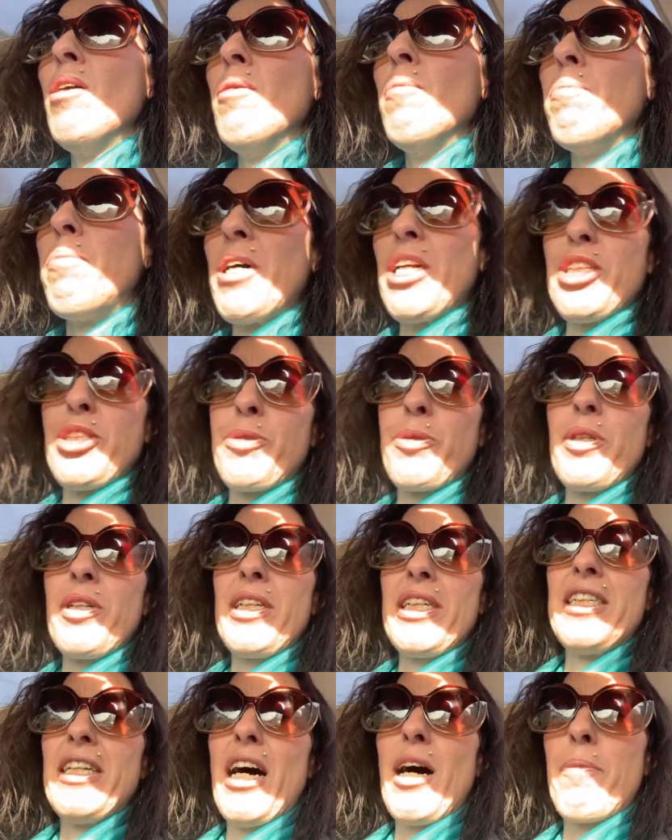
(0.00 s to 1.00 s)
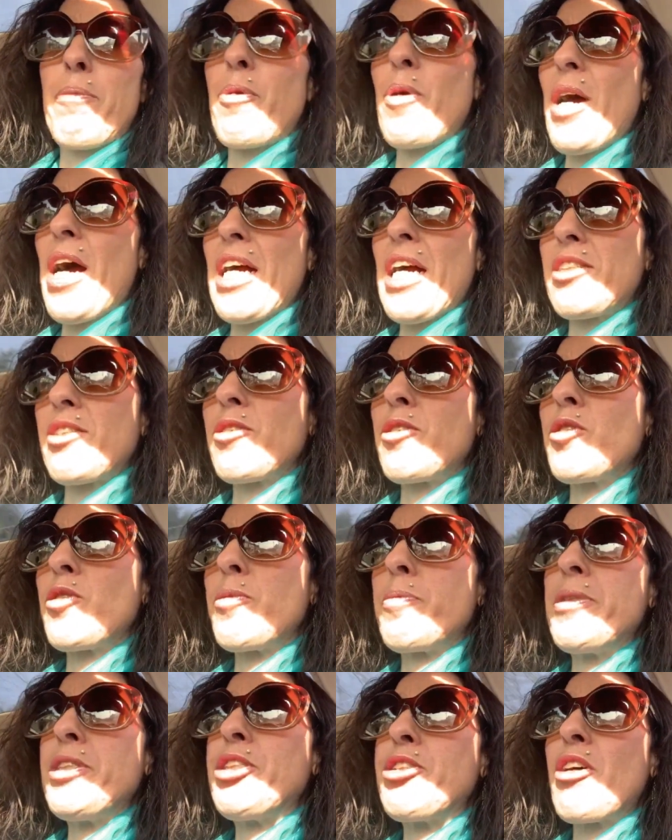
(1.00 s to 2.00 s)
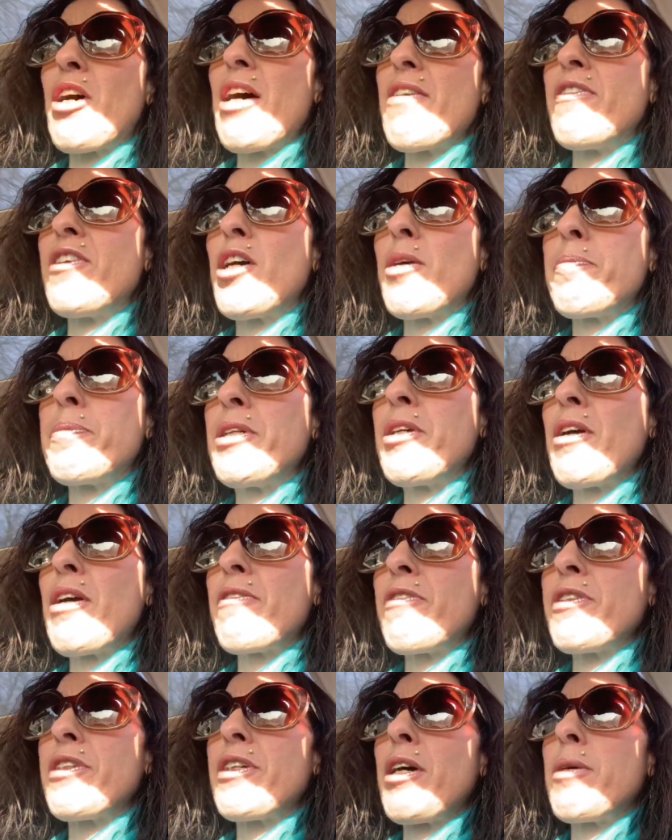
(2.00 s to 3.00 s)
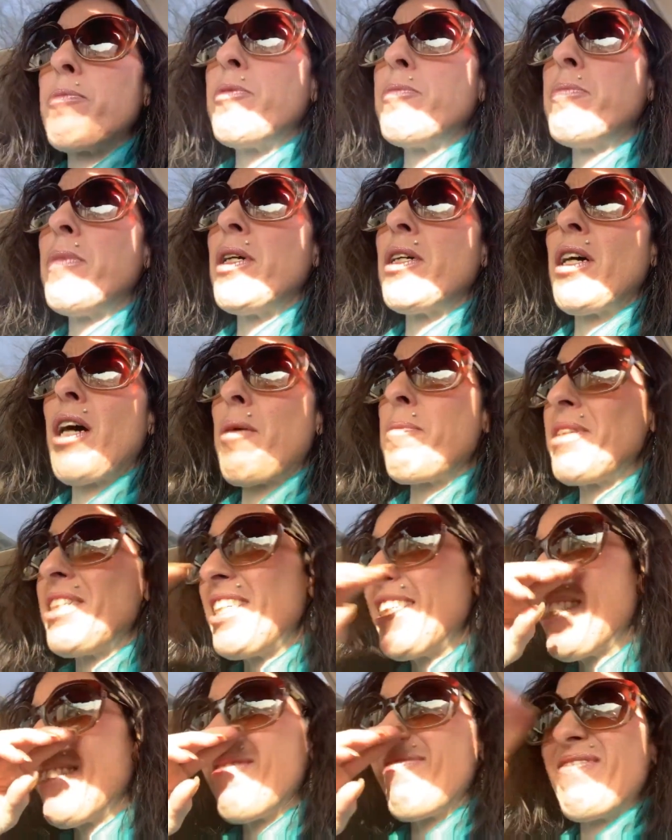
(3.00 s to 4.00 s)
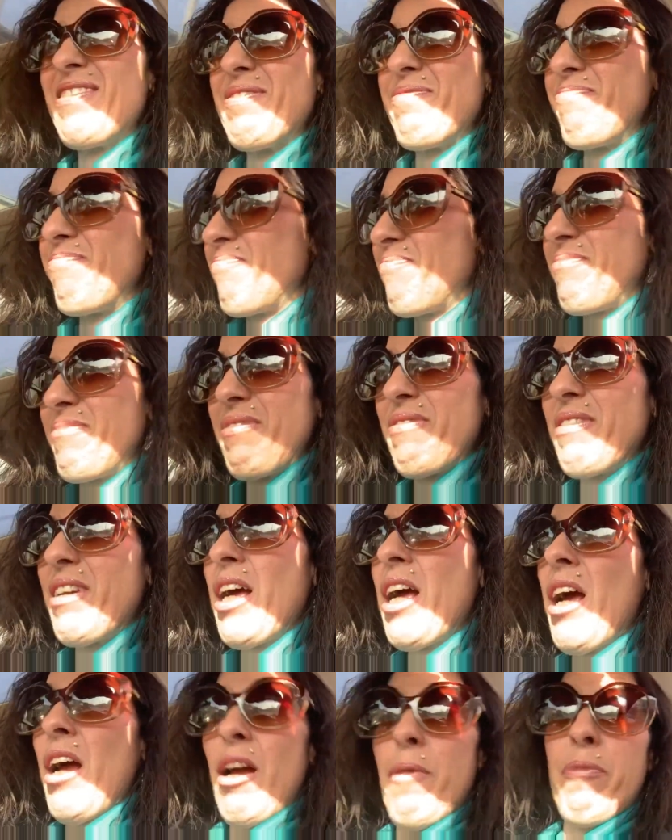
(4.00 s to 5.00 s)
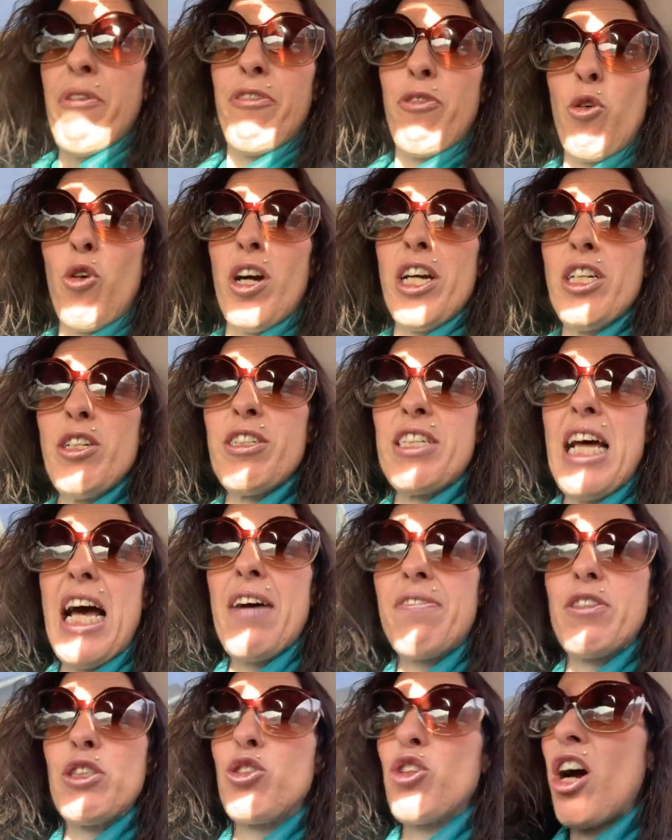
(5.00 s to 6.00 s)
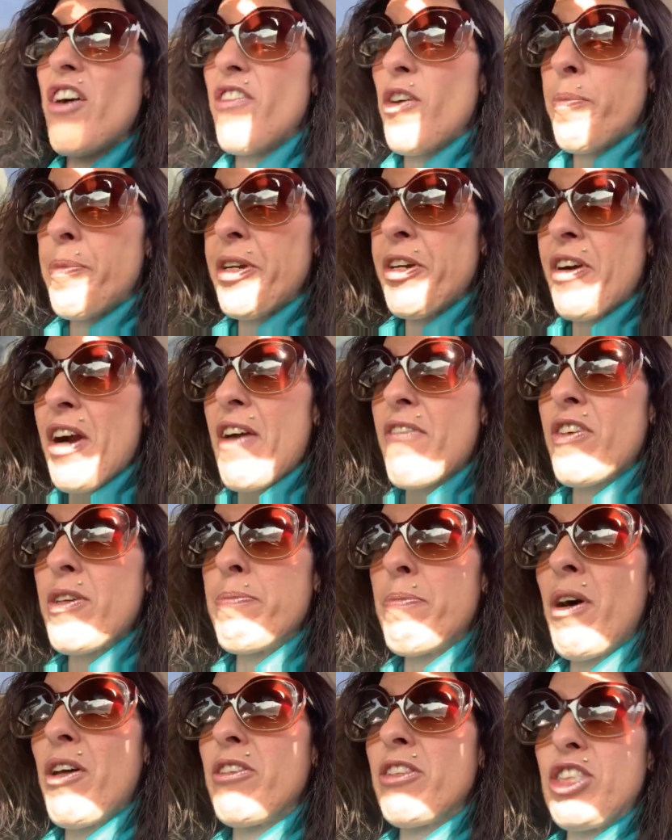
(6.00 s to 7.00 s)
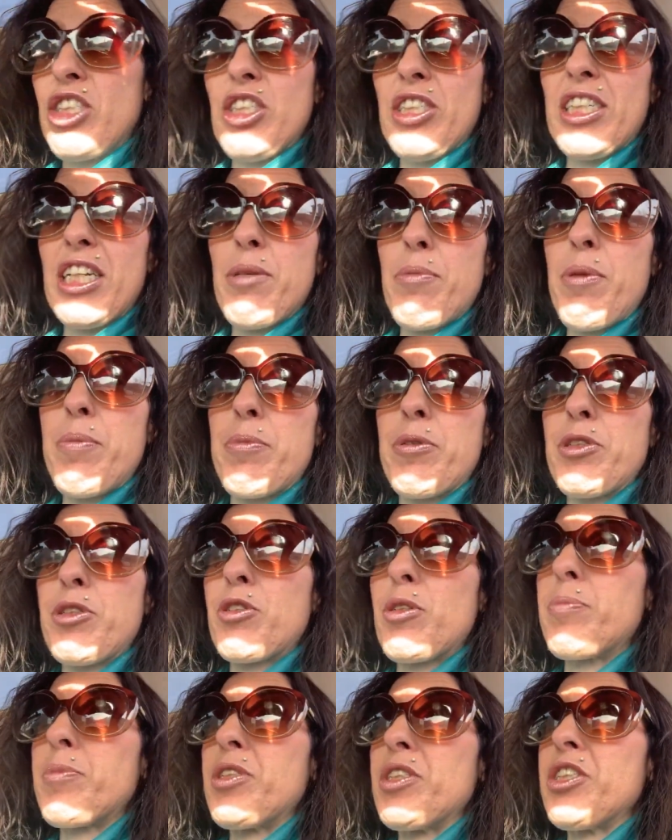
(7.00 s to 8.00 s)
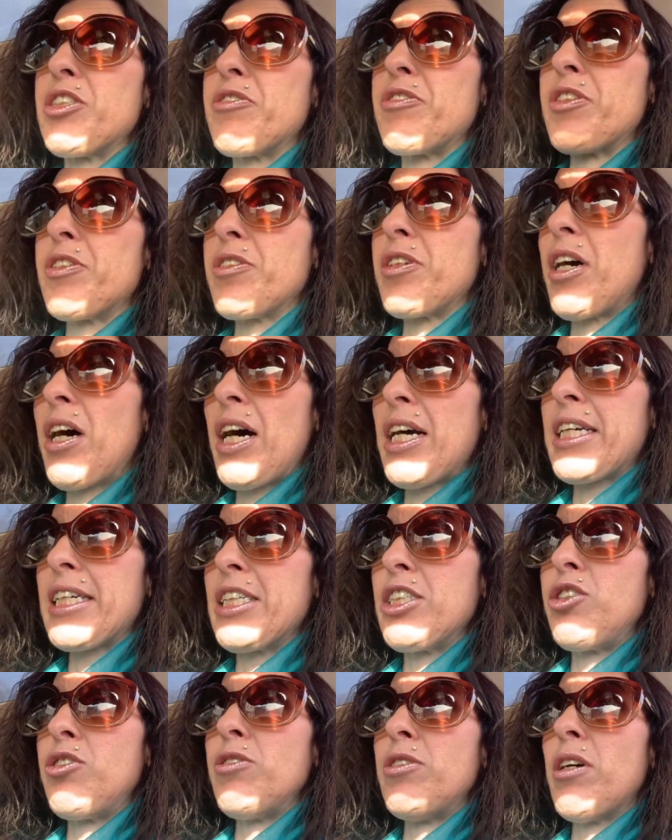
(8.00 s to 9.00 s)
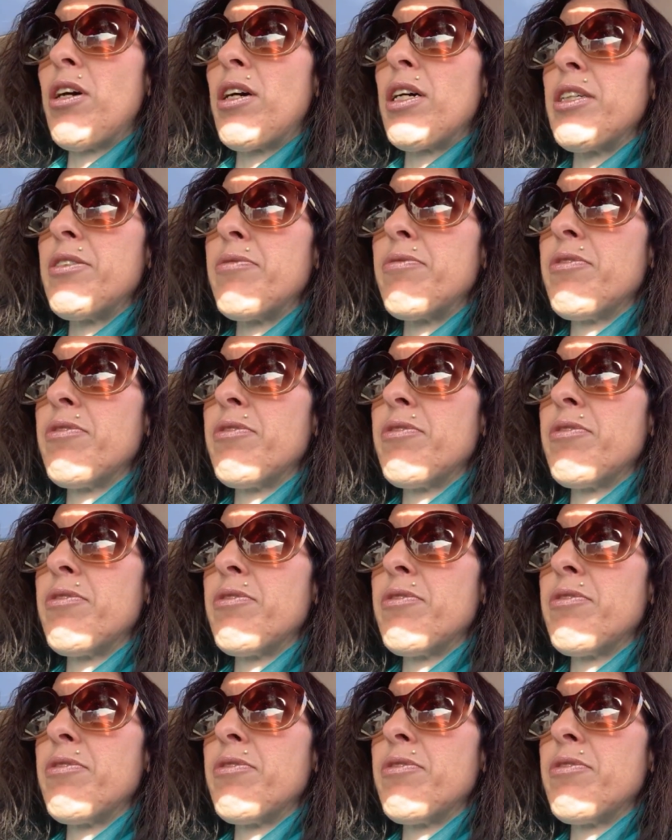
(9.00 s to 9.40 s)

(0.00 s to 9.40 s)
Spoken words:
But it's really not practical to be driving up here every couple of months. I mean, before I used to have to drive up here every month just to get my prescriptions filled. I kid you not.